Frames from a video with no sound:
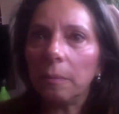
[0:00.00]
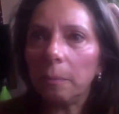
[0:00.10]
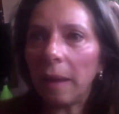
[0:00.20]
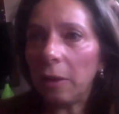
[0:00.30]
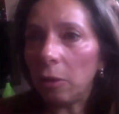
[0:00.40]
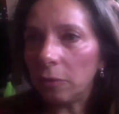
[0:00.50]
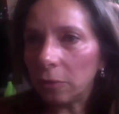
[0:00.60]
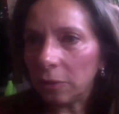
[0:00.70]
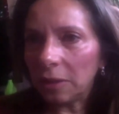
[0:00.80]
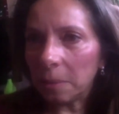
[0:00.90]
Many of
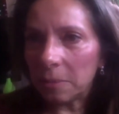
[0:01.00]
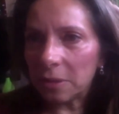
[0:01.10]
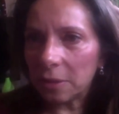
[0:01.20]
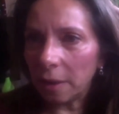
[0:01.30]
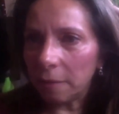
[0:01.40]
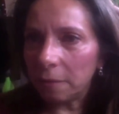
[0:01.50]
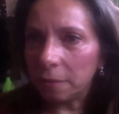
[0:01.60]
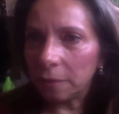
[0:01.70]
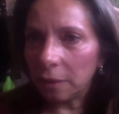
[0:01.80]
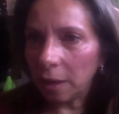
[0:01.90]
the victims have
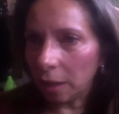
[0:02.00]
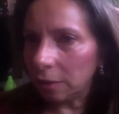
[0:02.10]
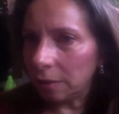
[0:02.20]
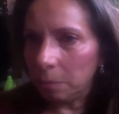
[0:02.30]
cut